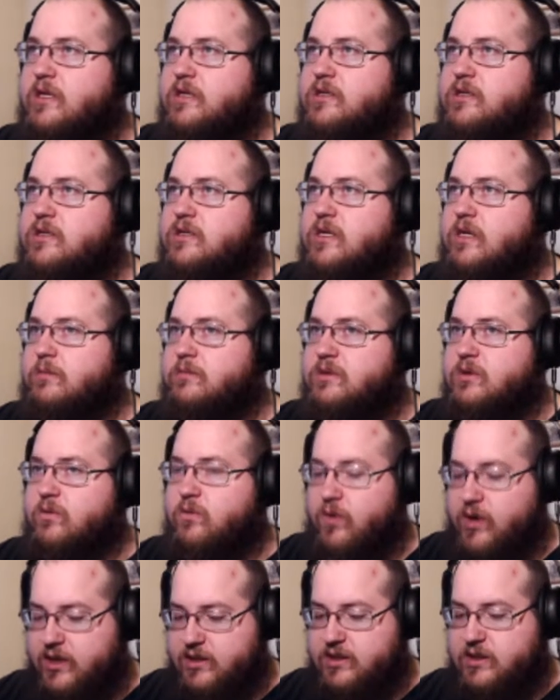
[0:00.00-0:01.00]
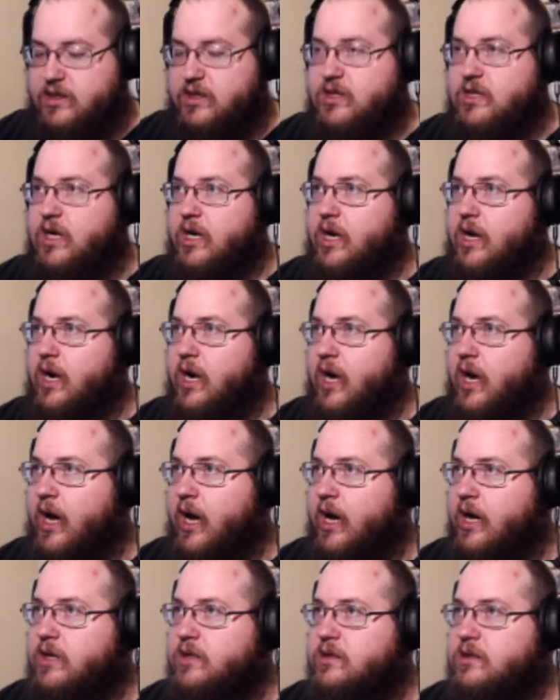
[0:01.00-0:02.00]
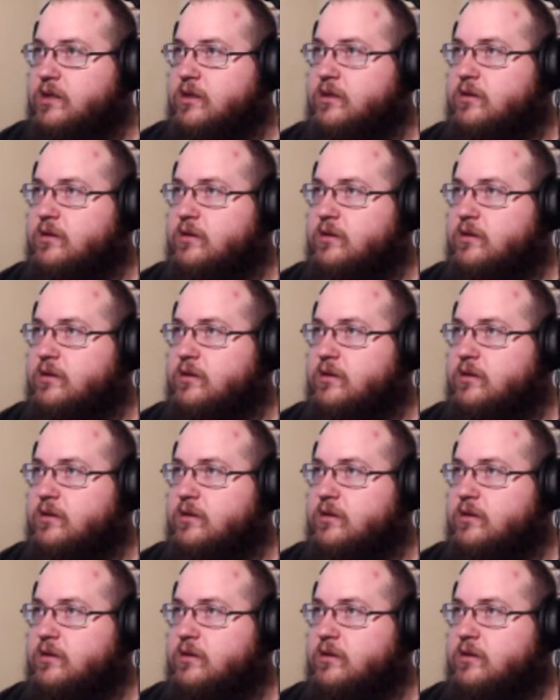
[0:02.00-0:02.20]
it seems a waste to not.